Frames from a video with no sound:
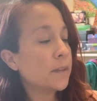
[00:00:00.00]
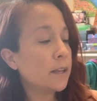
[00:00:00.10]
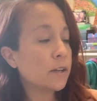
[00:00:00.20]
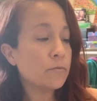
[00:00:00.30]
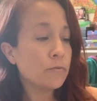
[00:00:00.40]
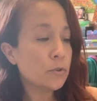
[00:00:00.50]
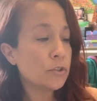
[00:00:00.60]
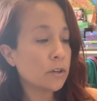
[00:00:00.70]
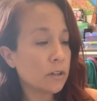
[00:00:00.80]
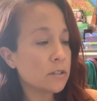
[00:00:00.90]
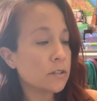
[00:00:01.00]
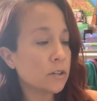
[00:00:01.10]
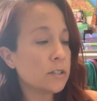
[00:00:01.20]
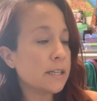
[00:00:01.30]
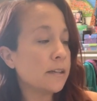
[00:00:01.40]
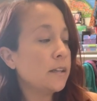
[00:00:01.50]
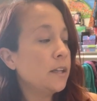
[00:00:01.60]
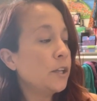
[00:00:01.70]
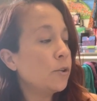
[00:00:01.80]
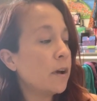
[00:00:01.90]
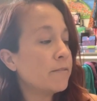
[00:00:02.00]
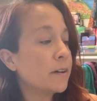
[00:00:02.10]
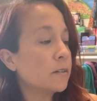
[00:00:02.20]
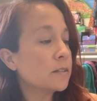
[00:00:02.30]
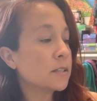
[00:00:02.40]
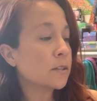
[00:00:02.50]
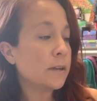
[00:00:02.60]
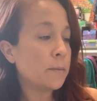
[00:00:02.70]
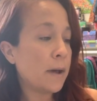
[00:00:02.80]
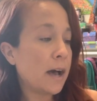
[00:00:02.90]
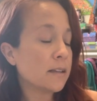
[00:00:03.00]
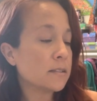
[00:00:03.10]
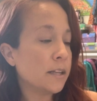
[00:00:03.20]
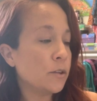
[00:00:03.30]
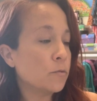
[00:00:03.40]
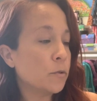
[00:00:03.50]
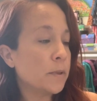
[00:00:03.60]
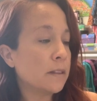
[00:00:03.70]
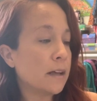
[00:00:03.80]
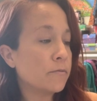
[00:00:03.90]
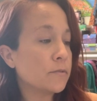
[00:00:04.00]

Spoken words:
Any confusion or uncertainty you have felt is going to pass, and you will be left